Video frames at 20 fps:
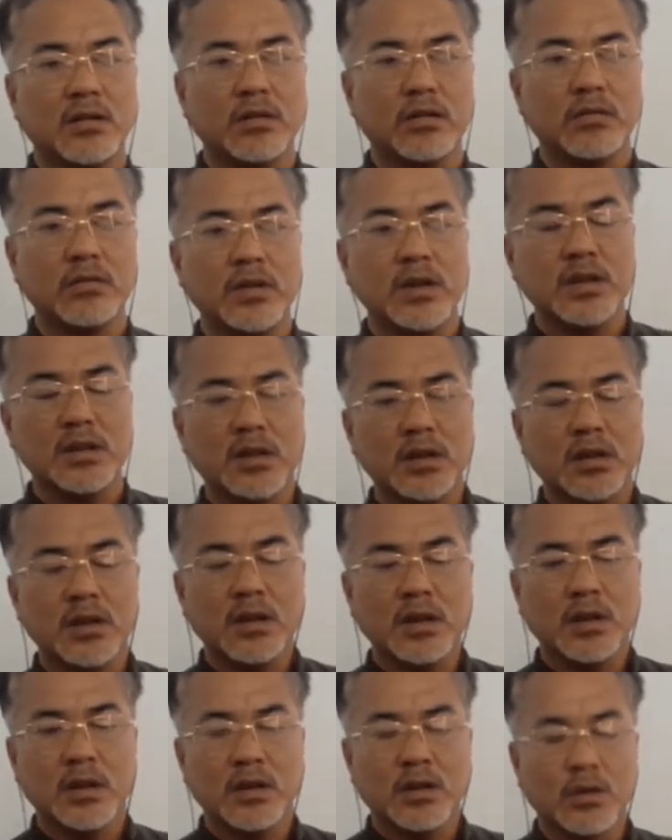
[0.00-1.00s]
with
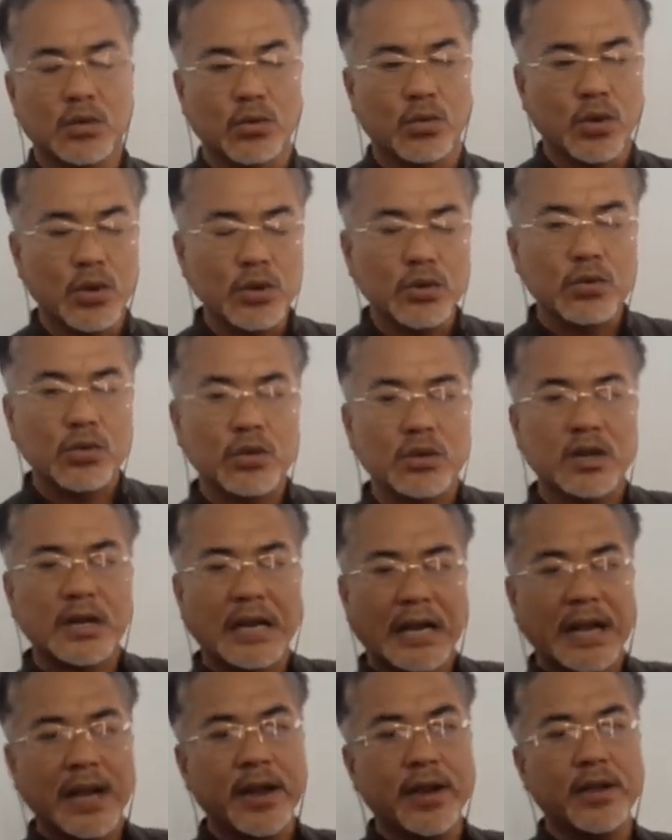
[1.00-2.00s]
going through the
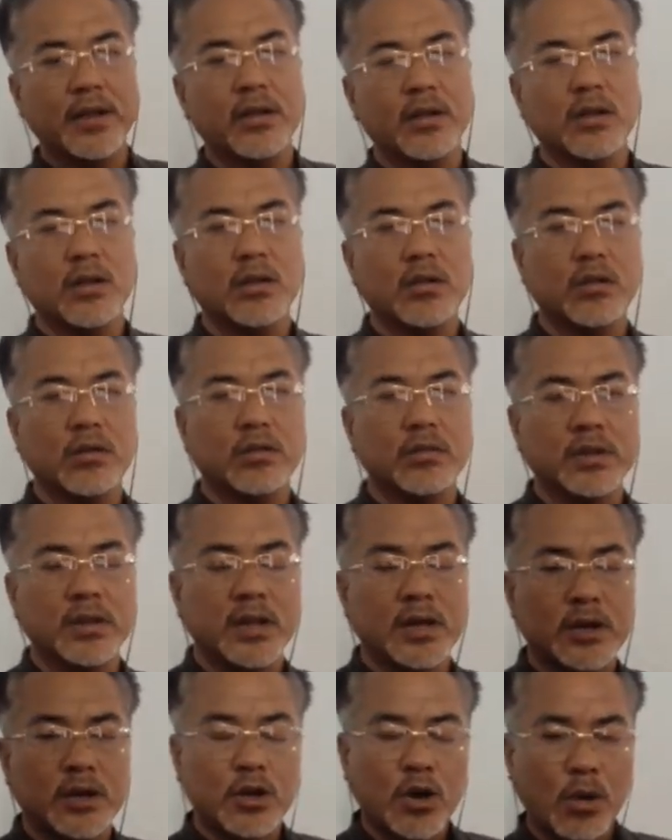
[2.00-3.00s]
training with the
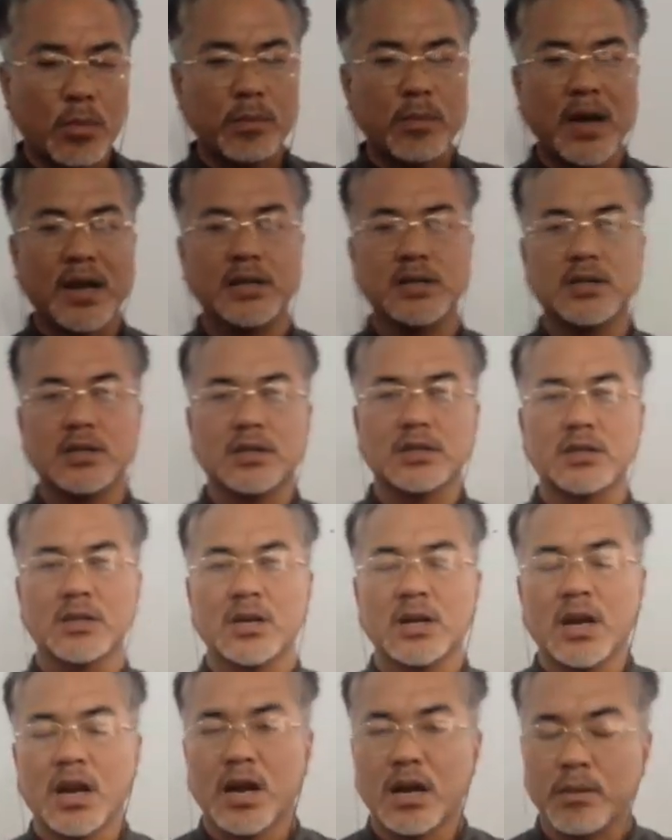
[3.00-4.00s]
top managers
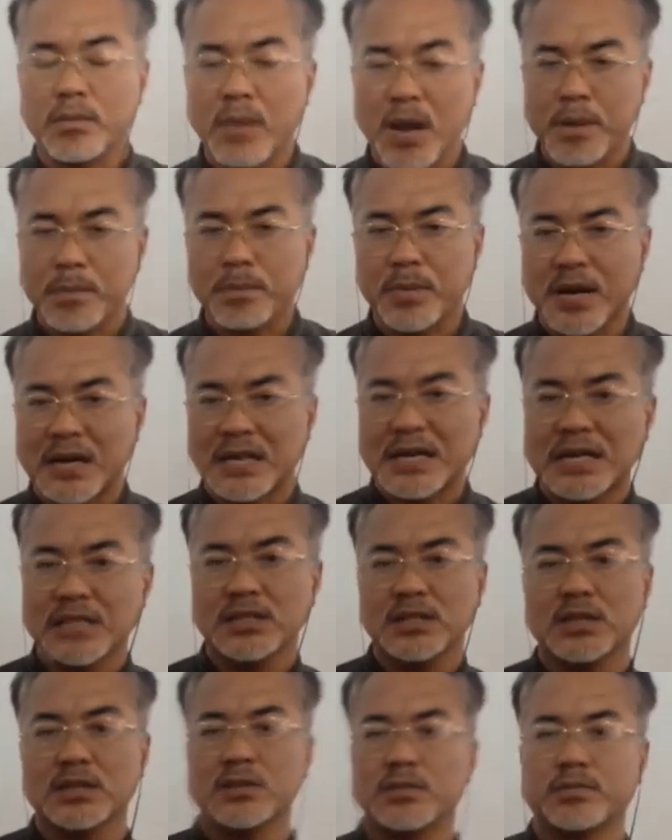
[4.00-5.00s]
and by
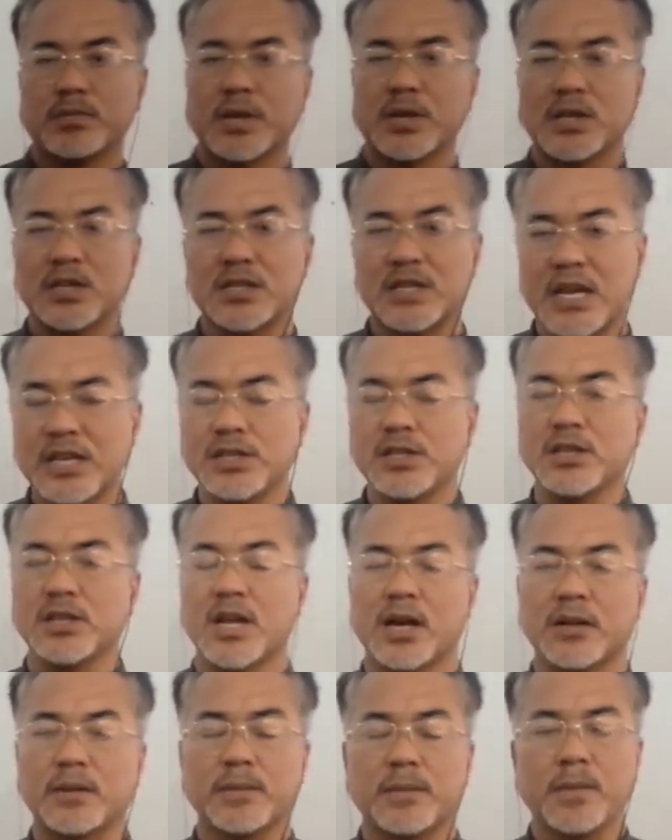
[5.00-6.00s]
practicing that.
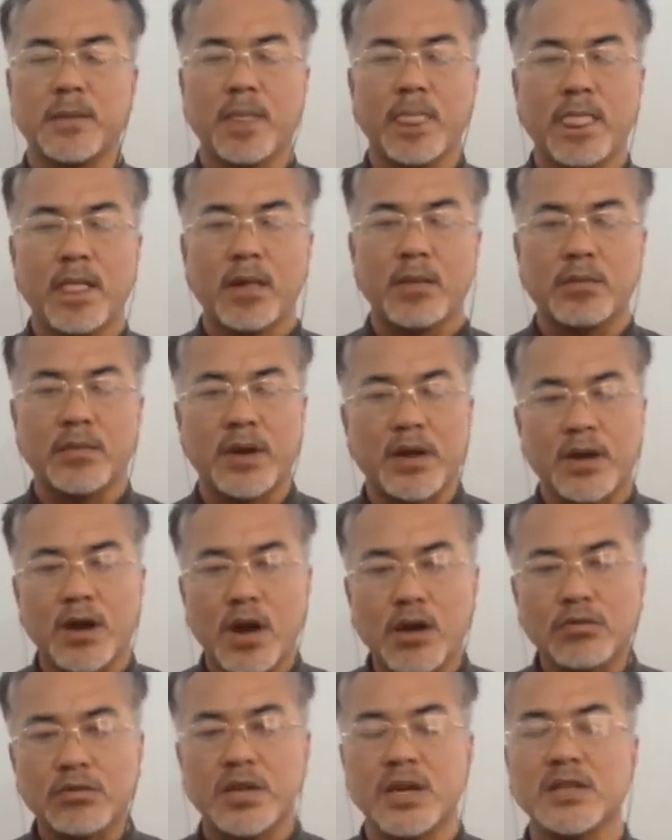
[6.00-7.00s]
But
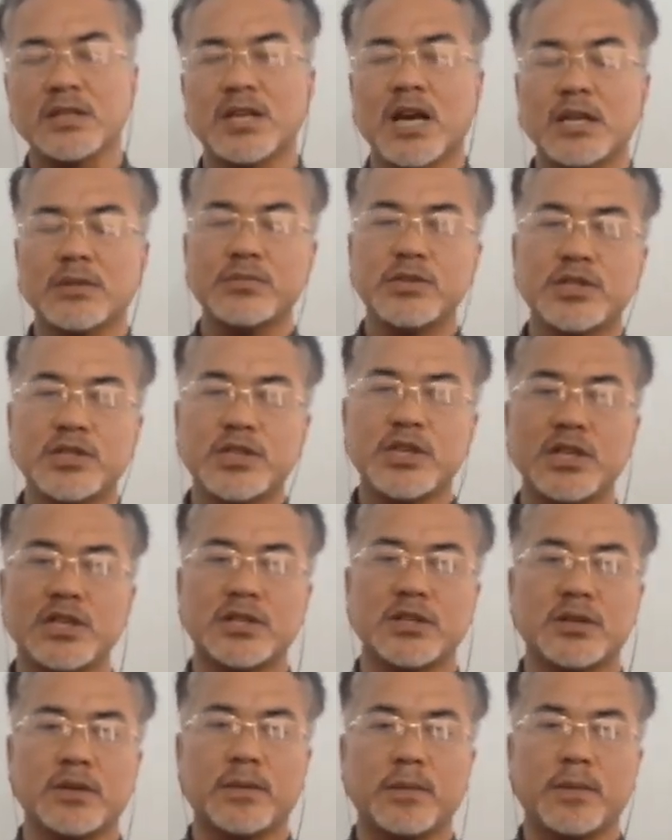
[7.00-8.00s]
now things have been changed.
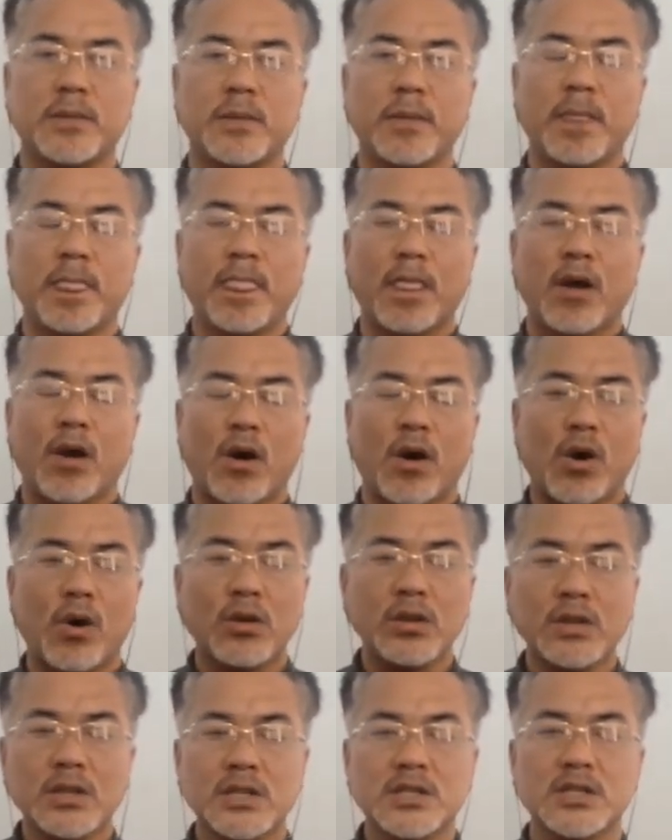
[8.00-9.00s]
All these